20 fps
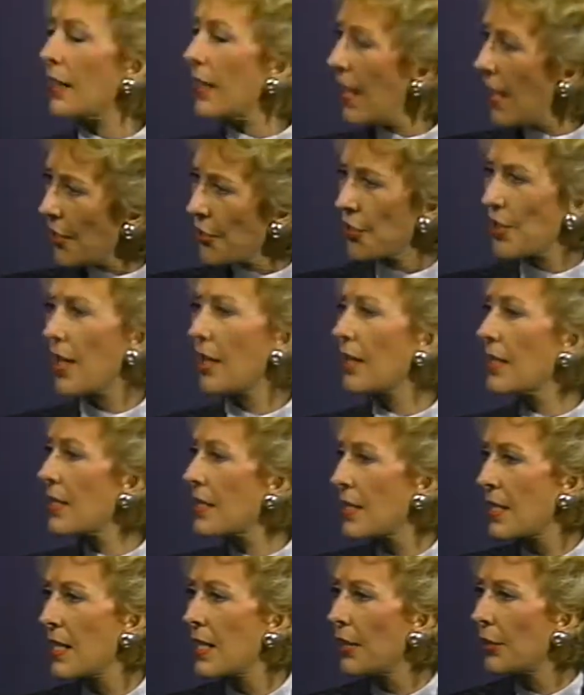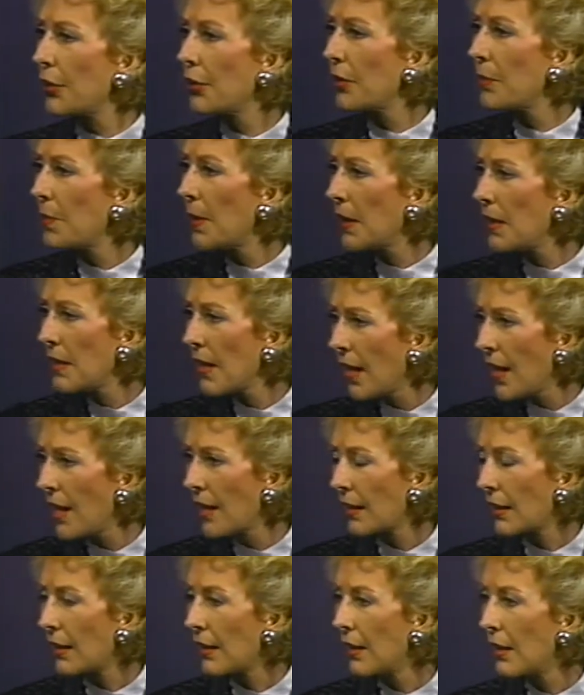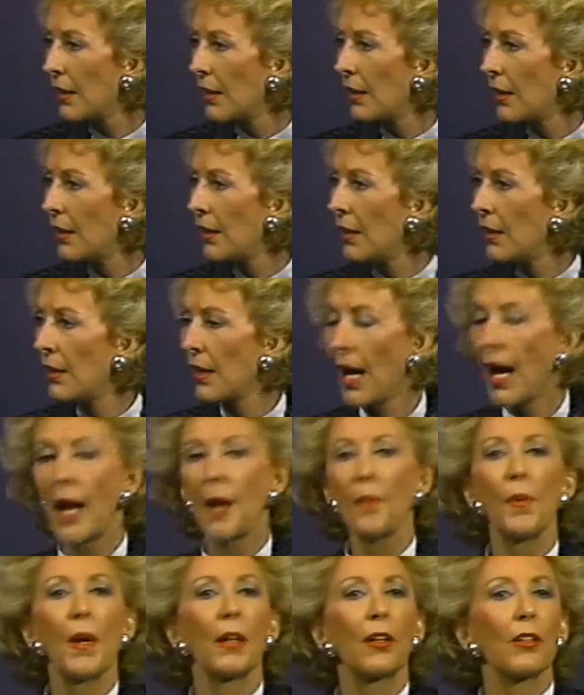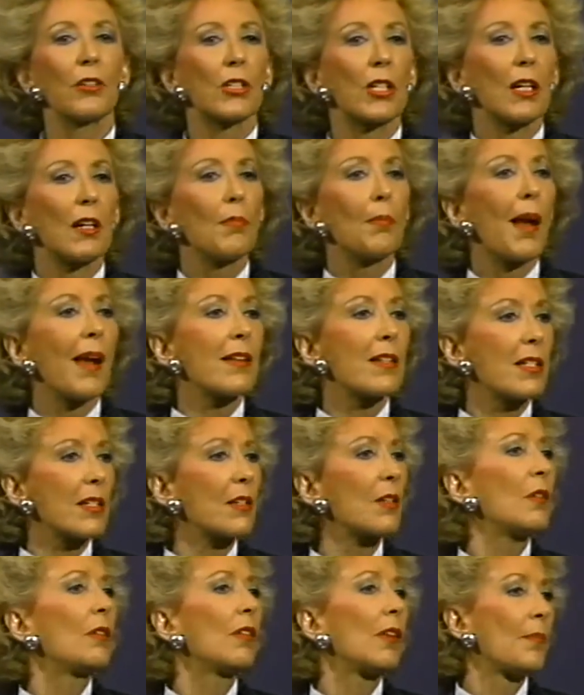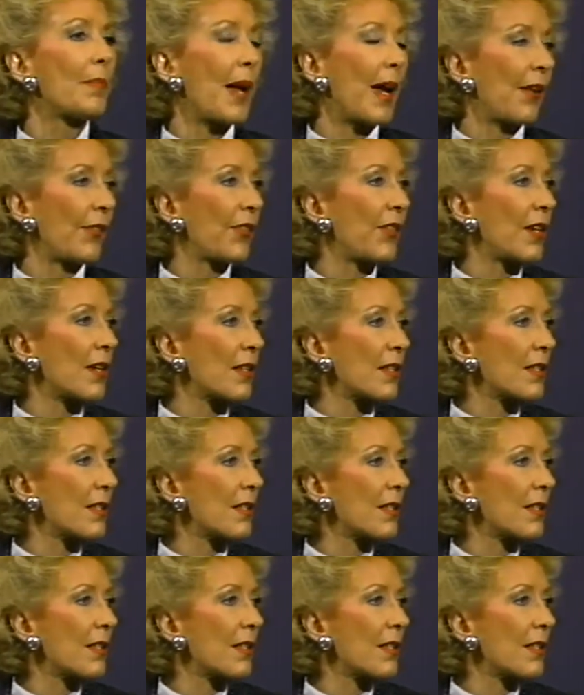gosh, I could see it could be done. I better tell my school about this.